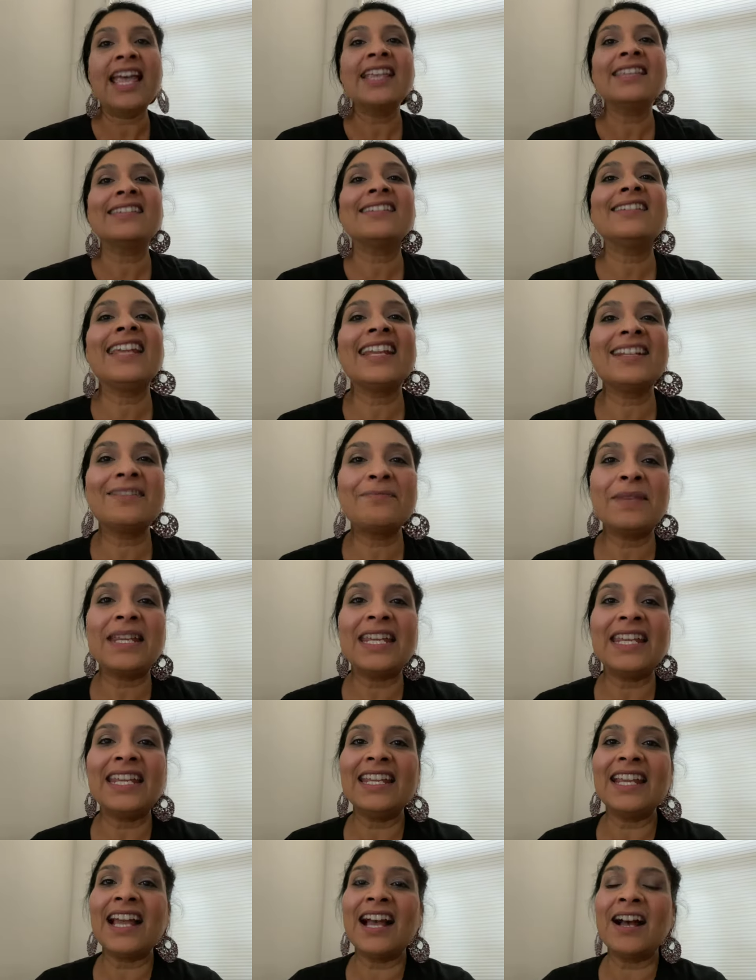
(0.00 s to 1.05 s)
So let
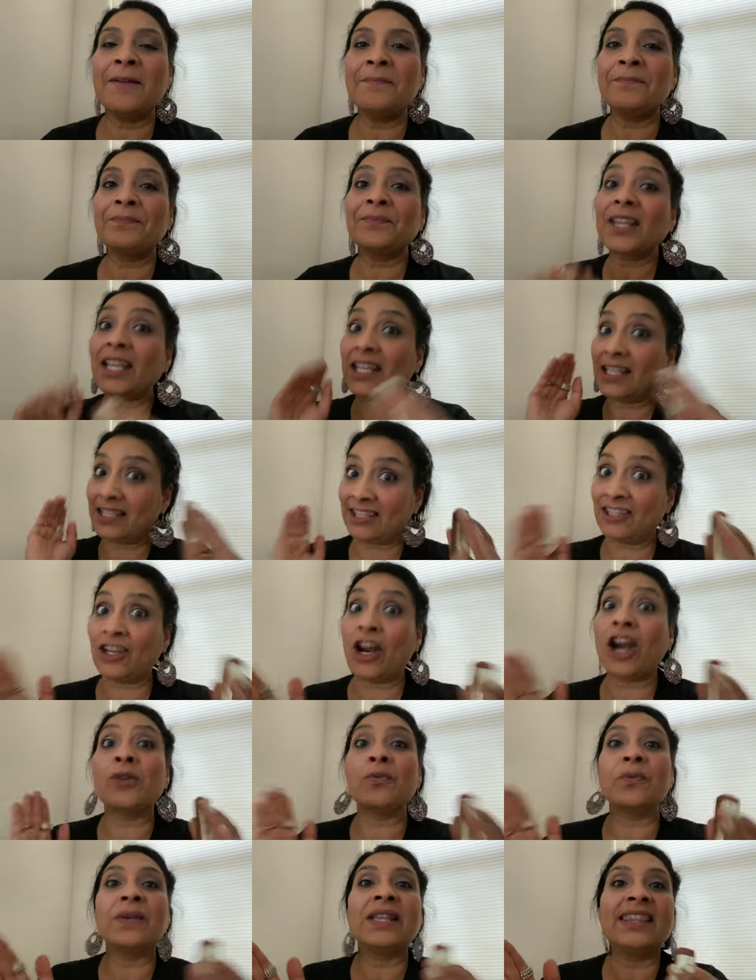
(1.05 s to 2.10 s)
me
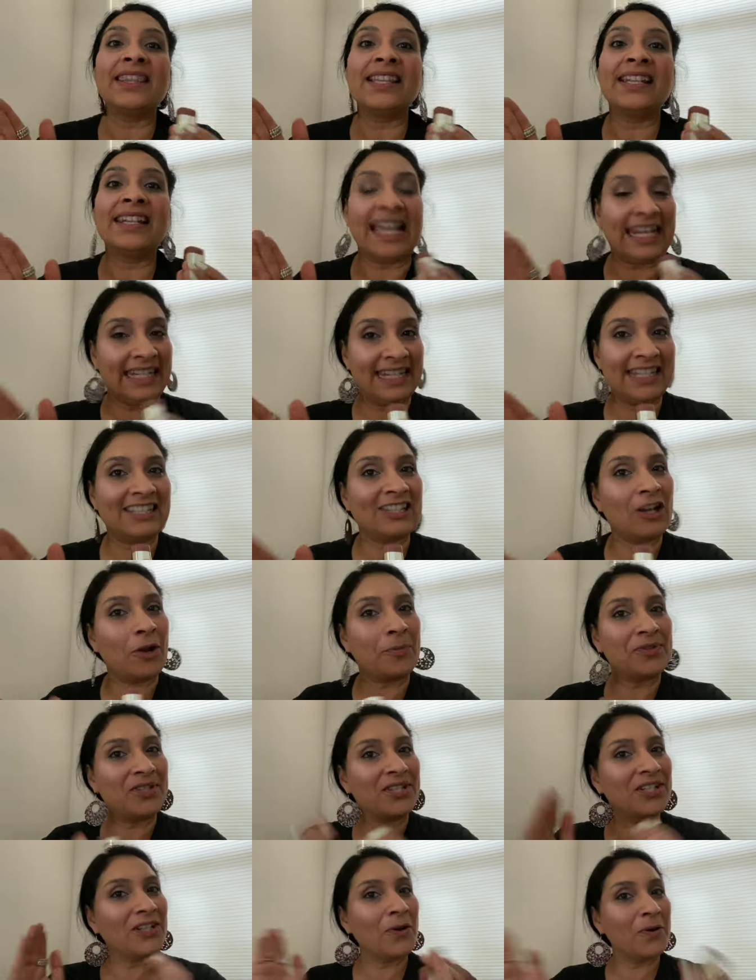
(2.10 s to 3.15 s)
start with the lightest
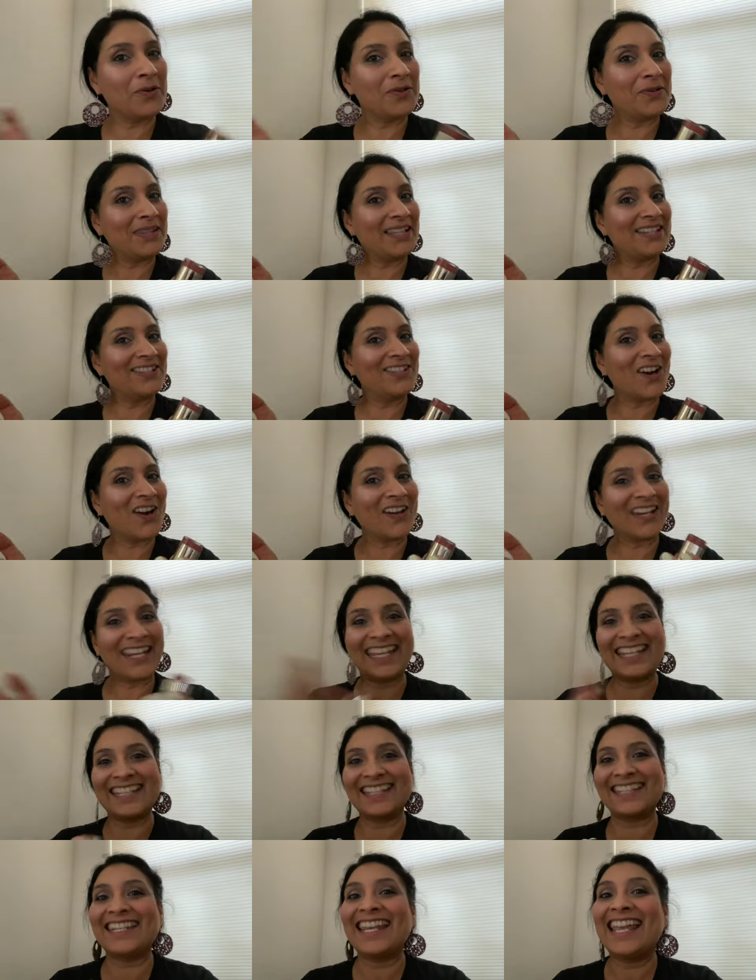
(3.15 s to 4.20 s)
option, go to the
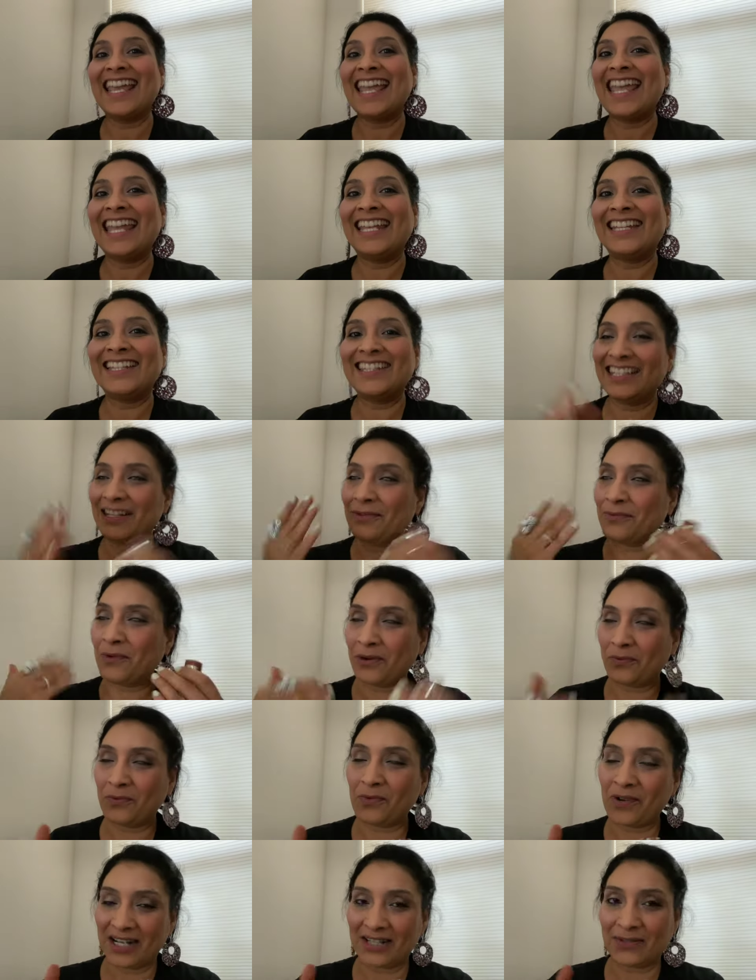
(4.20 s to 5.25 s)
darkest and see what
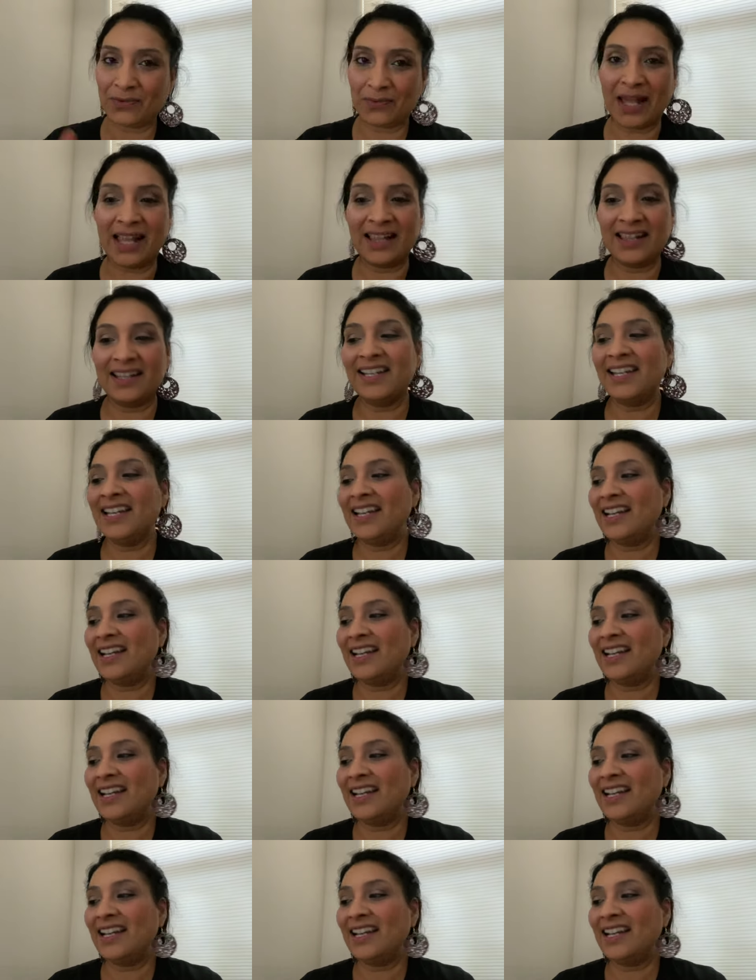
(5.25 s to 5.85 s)
works well.